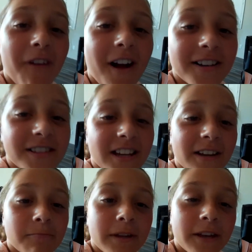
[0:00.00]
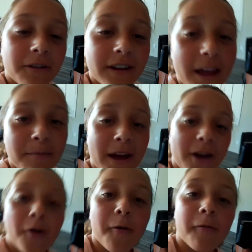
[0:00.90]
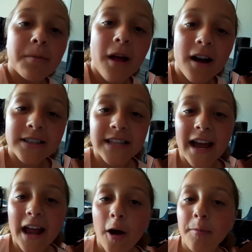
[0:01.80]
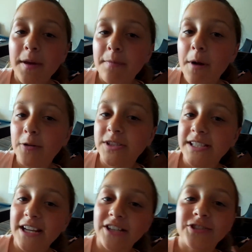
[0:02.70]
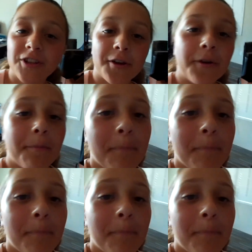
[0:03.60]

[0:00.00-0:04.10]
for watching me create my own blog site I'll be posting soon.